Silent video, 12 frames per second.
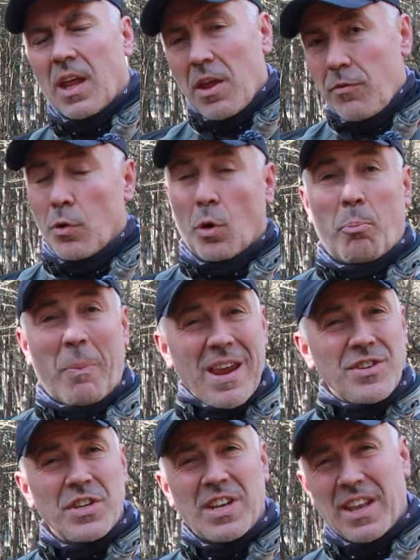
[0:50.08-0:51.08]
If you're
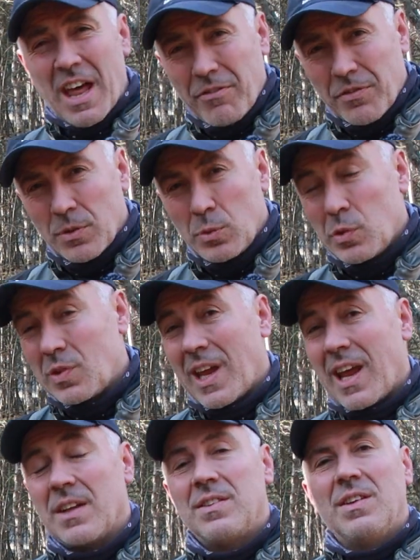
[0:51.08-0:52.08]
patient enough to
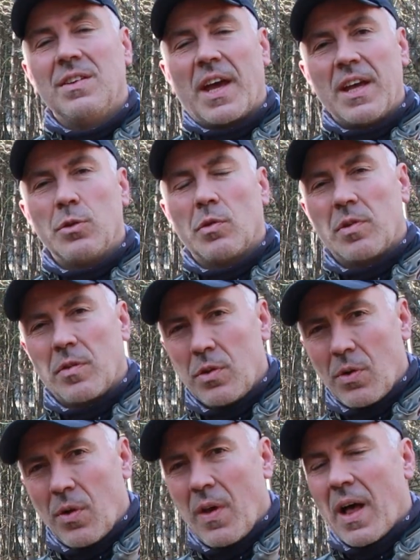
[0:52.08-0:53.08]
stay until the end of the
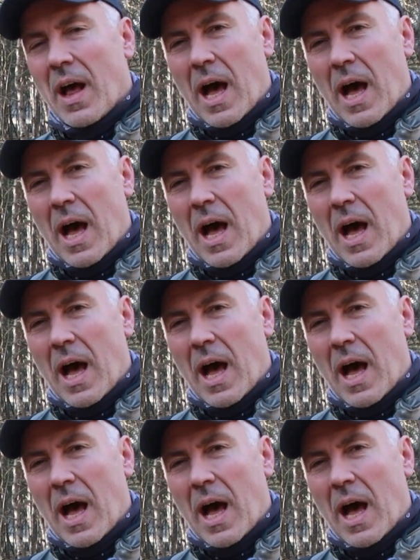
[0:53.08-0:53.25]
video,